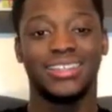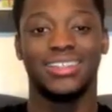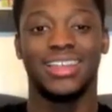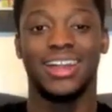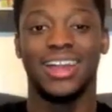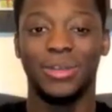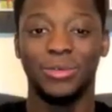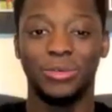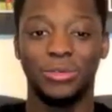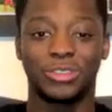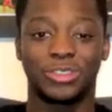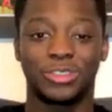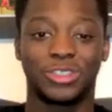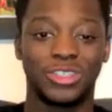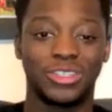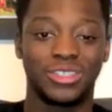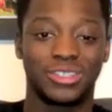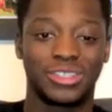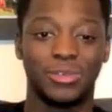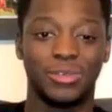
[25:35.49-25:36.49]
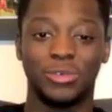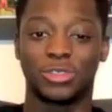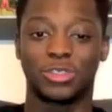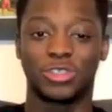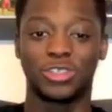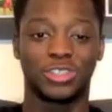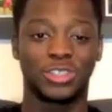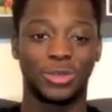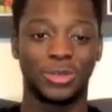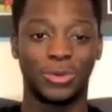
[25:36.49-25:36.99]
No, it was good. It was
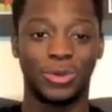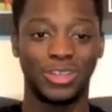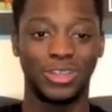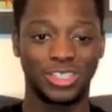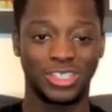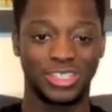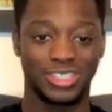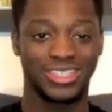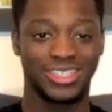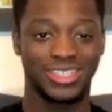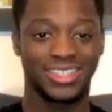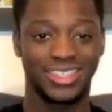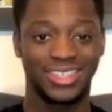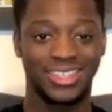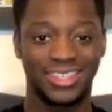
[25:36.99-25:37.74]
good to watch.